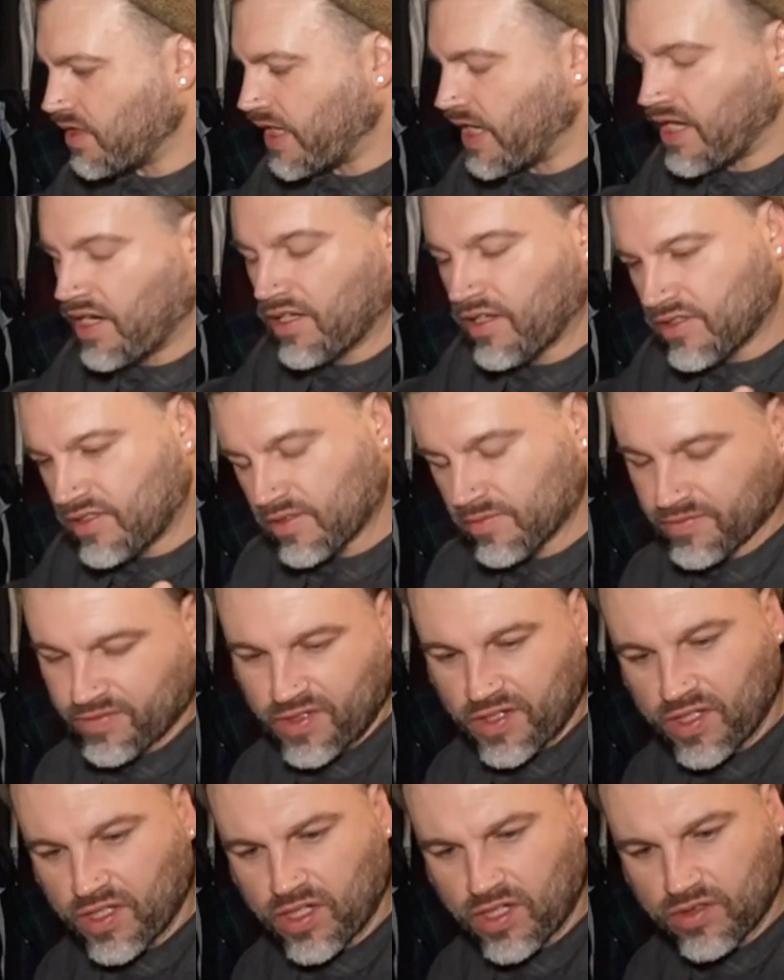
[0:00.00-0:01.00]
edit some
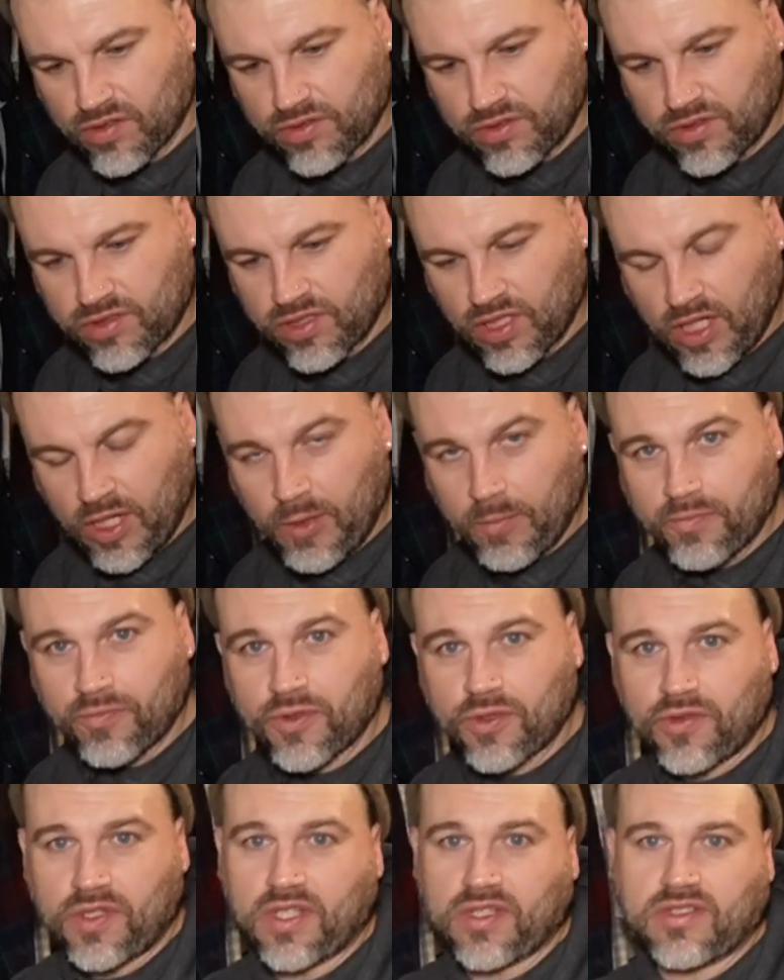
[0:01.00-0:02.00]
videos,
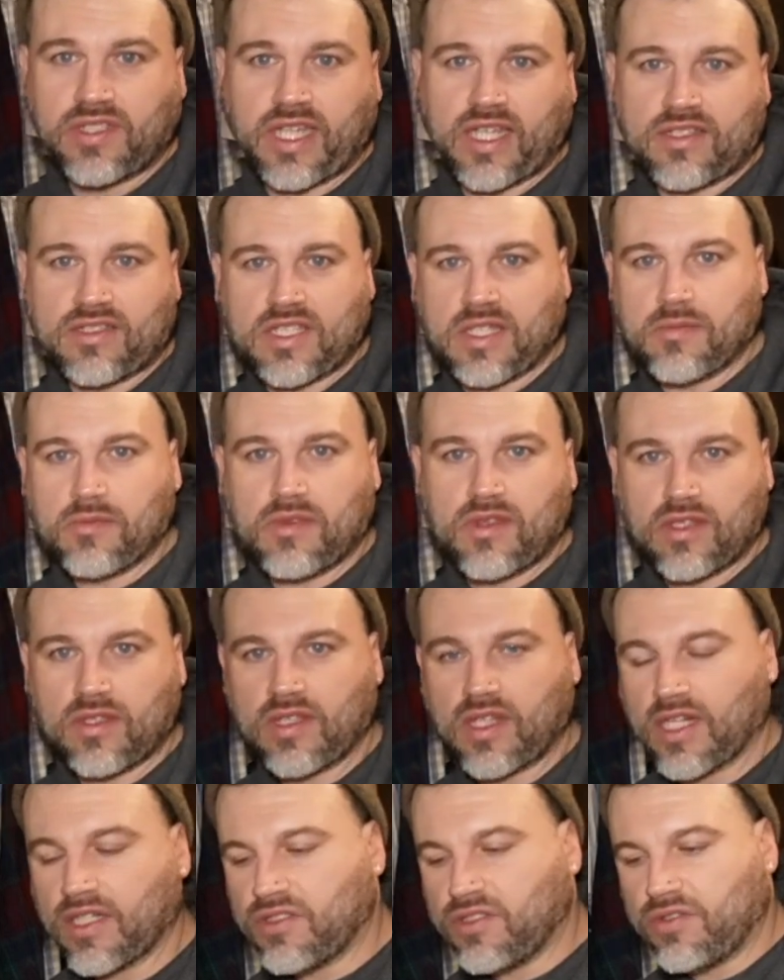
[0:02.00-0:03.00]
do the exact same thing
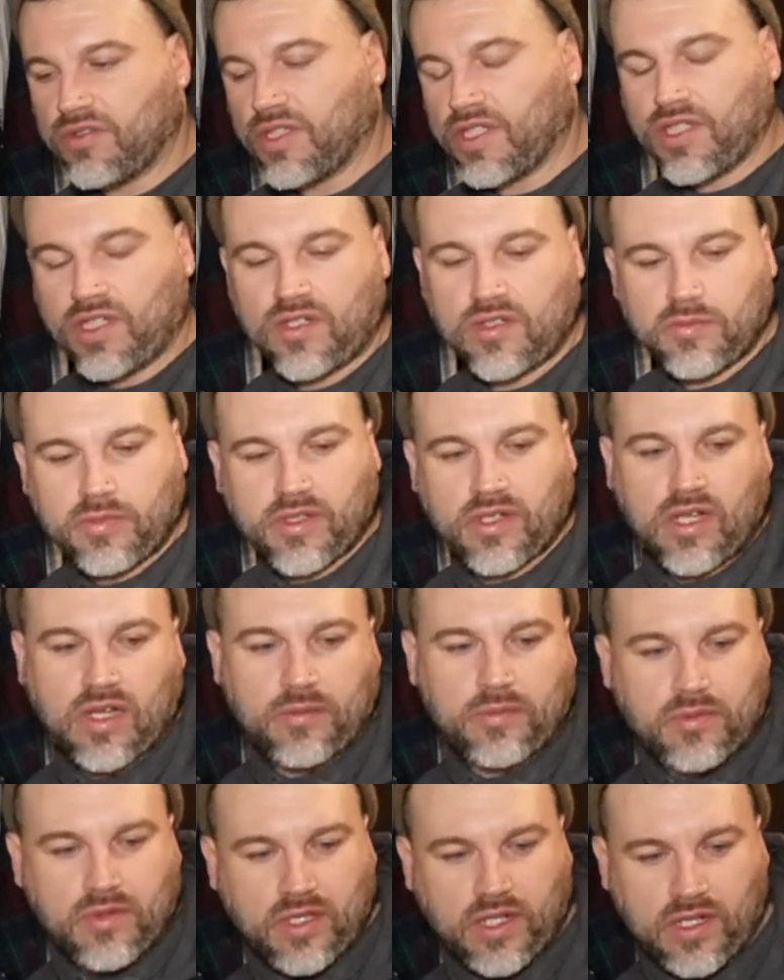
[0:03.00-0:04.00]
that I do here, but
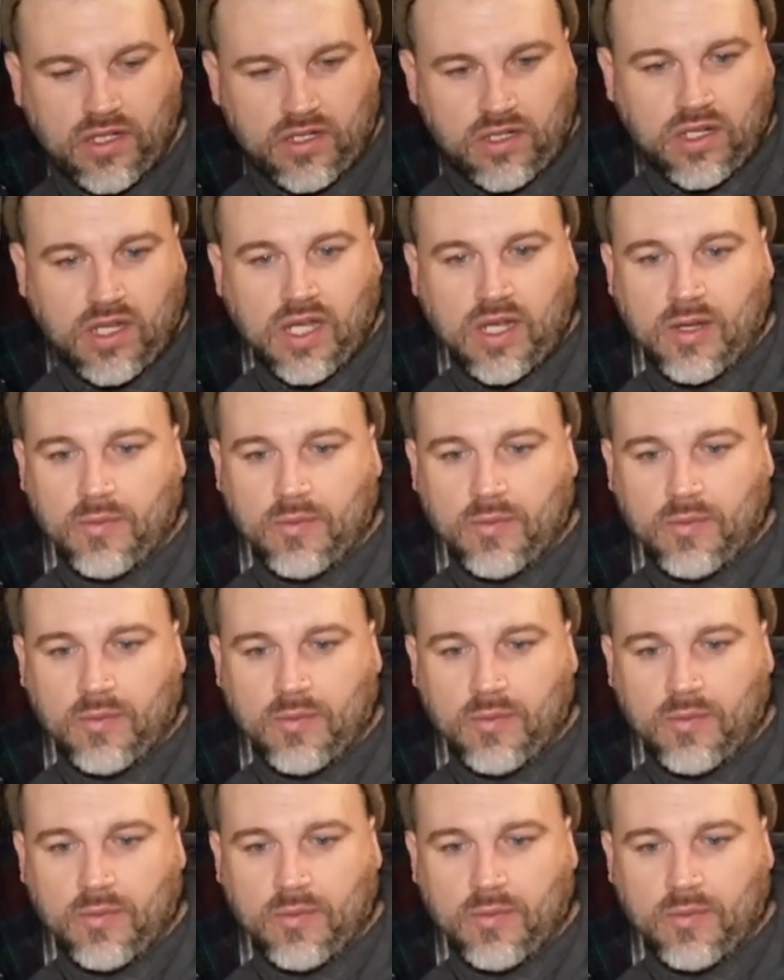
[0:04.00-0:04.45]
up there.